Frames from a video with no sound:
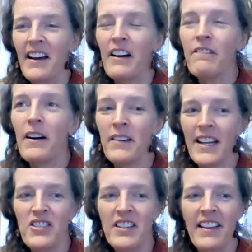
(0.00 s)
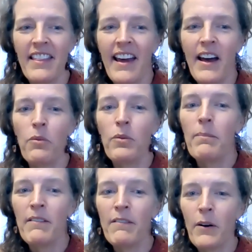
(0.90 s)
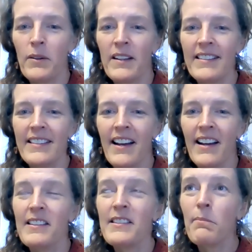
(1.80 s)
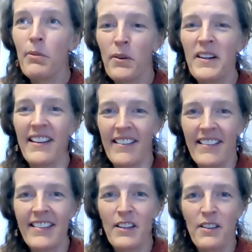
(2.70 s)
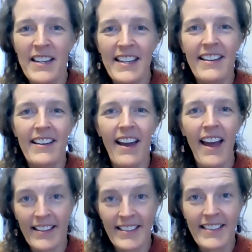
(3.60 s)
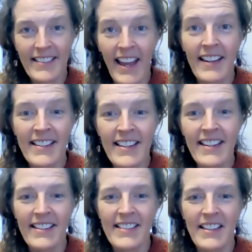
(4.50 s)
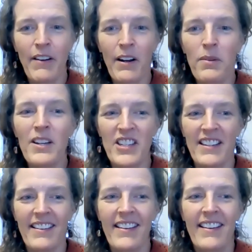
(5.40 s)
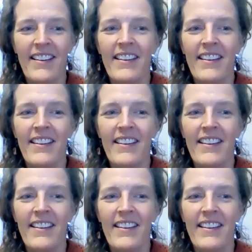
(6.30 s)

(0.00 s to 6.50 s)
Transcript: a foundation that would be focused on supporting the unique assets and needs of our region.